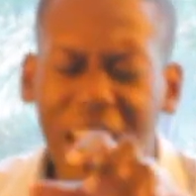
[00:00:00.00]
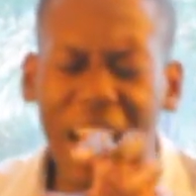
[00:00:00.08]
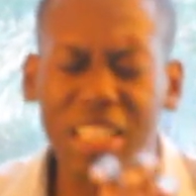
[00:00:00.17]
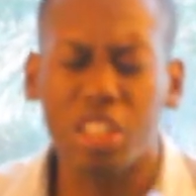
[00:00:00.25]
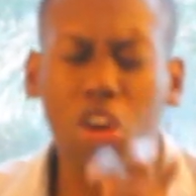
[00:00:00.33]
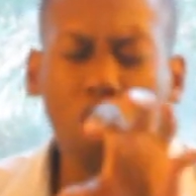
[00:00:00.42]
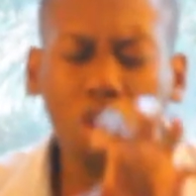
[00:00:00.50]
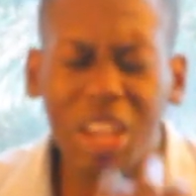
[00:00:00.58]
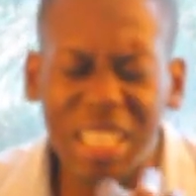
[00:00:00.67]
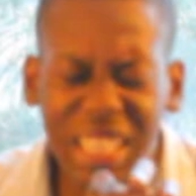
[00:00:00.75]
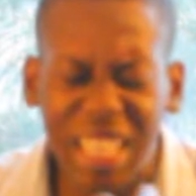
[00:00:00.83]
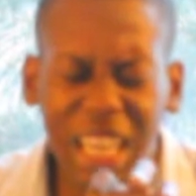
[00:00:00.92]
as the
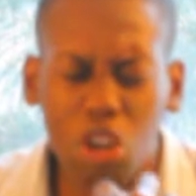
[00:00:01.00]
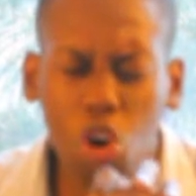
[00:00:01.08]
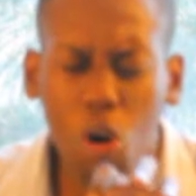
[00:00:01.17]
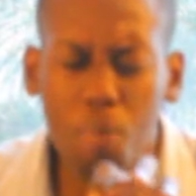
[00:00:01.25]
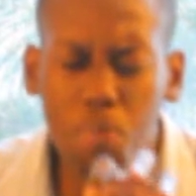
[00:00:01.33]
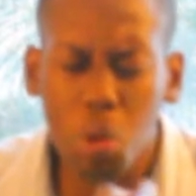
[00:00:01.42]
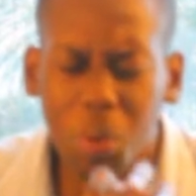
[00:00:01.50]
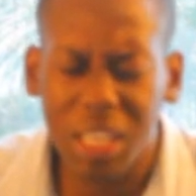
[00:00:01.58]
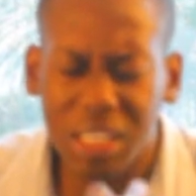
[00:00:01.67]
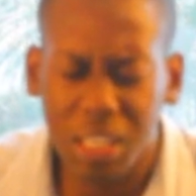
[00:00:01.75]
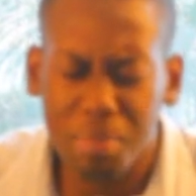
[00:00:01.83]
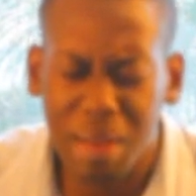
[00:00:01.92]
Christian
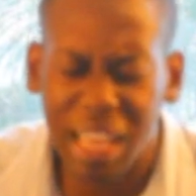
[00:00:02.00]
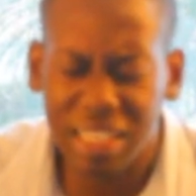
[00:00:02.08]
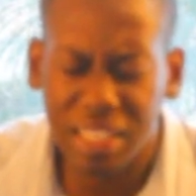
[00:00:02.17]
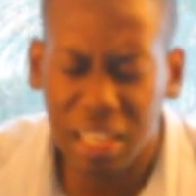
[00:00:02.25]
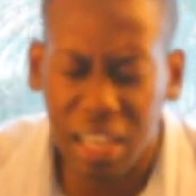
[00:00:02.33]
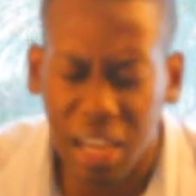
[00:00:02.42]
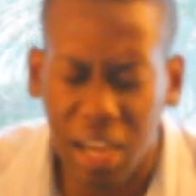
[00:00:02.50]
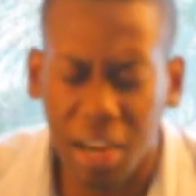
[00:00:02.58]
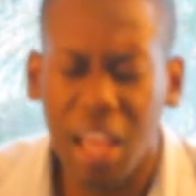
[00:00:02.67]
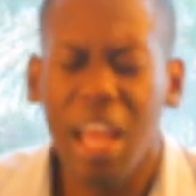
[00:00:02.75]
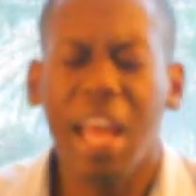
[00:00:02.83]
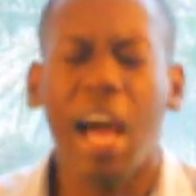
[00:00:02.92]
community, mighty
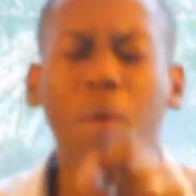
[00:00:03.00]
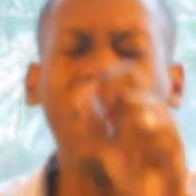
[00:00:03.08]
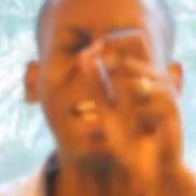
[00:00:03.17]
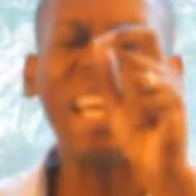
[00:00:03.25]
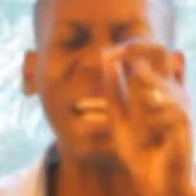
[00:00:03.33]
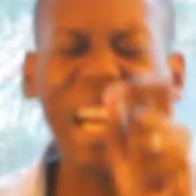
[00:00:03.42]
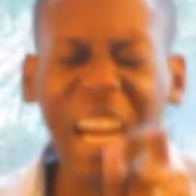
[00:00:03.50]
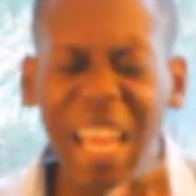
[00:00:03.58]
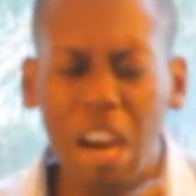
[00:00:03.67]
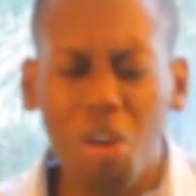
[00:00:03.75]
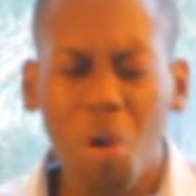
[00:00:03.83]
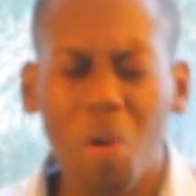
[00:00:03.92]
God. And we
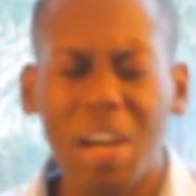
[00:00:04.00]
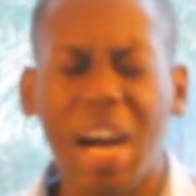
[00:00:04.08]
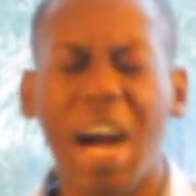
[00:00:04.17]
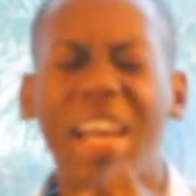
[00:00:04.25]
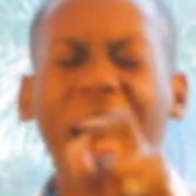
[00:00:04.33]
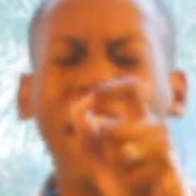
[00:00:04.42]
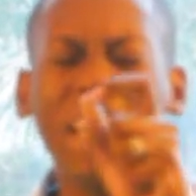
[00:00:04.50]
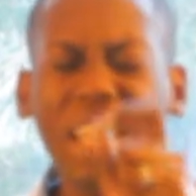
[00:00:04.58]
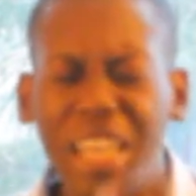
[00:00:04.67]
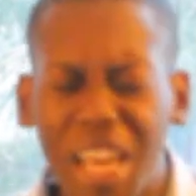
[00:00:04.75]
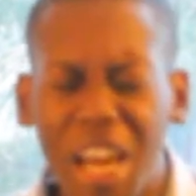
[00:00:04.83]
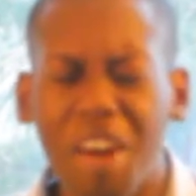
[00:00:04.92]
declare, oh God, that
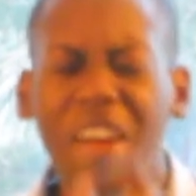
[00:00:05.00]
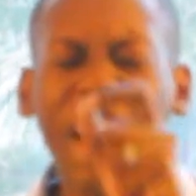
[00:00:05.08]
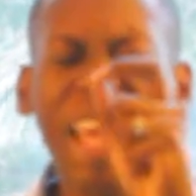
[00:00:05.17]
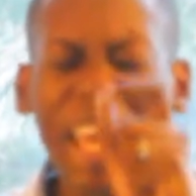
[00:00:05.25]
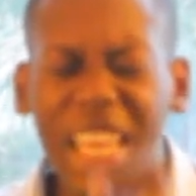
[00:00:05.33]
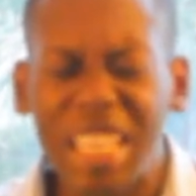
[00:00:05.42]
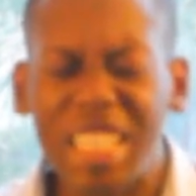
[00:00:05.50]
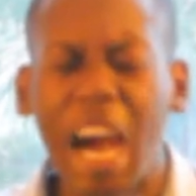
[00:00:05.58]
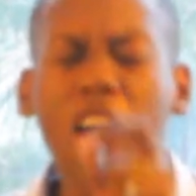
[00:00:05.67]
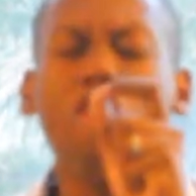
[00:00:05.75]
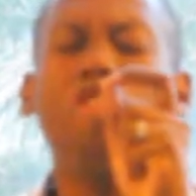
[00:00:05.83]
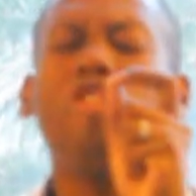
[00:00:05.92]
there is
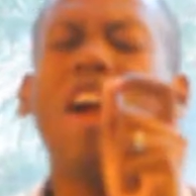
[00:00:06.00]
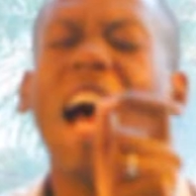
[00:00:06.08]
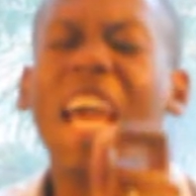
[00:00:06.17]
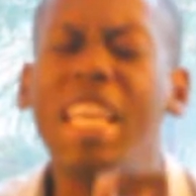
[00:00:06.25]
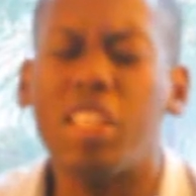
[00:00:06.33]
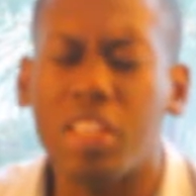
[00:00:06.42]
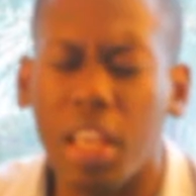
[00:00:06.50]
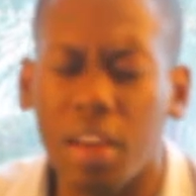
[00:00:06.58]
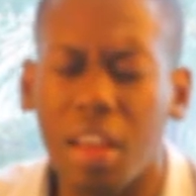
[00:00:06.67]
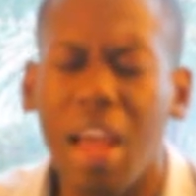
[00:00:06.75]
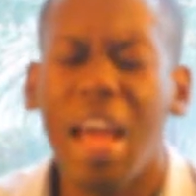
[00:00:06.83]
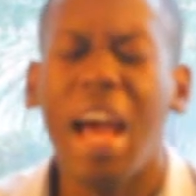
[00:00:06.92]
a
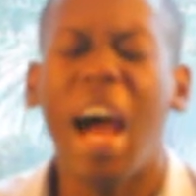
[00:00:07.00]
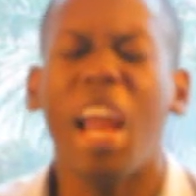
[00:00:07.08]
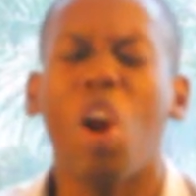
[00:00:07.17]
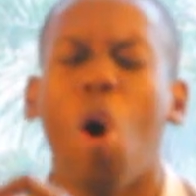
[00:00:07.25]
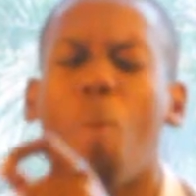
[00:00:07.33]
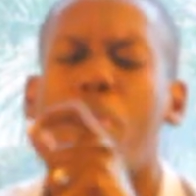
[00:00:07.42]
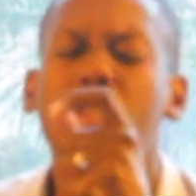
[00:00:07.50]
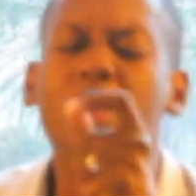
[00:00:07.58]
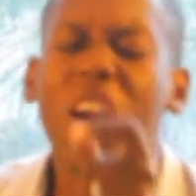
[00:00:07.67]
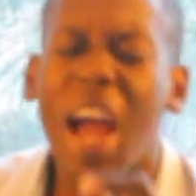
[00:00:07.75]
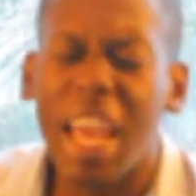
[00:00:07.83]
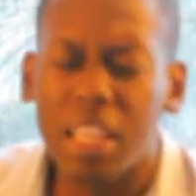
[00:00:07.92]
rising and
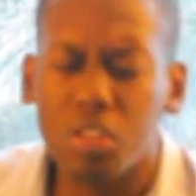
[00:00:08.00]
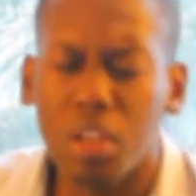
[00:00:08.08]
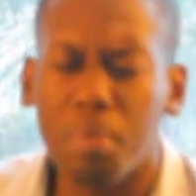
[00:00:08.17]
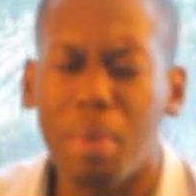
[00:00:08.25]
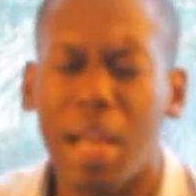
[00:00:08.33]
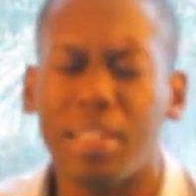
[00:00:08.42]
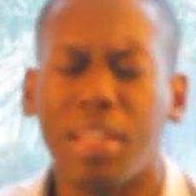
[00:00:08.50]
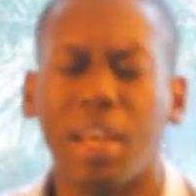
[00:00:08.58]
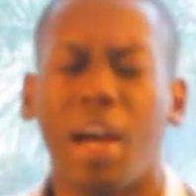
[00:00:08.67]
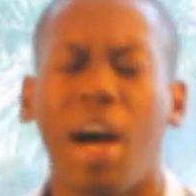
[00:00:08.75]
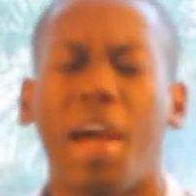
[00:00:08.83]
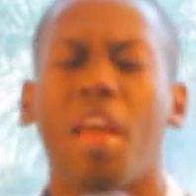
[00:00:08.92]
uprising, mighty
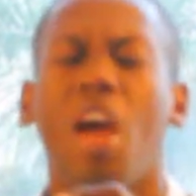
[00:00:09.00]
God,